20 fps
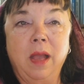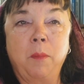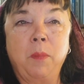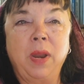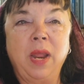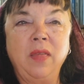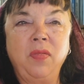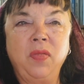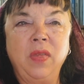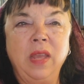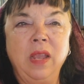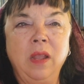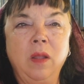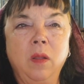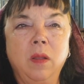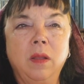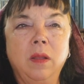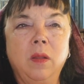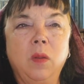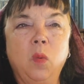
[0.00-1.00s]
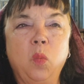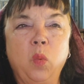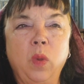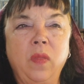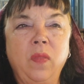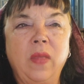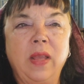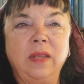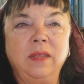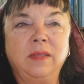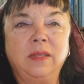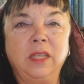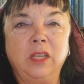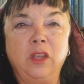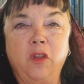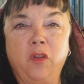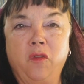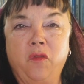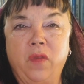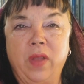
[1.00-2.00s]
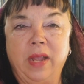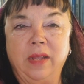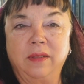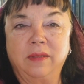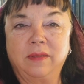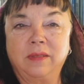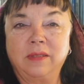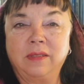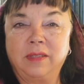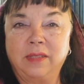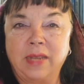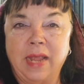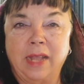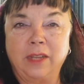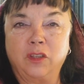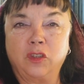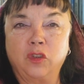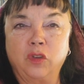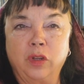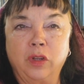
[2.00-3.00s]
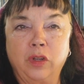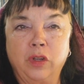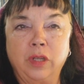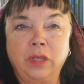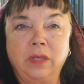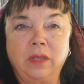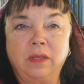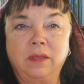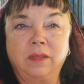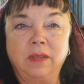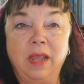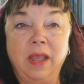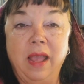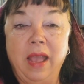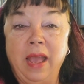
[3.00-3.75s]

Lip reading: But I think when they see your face and stature and goodness,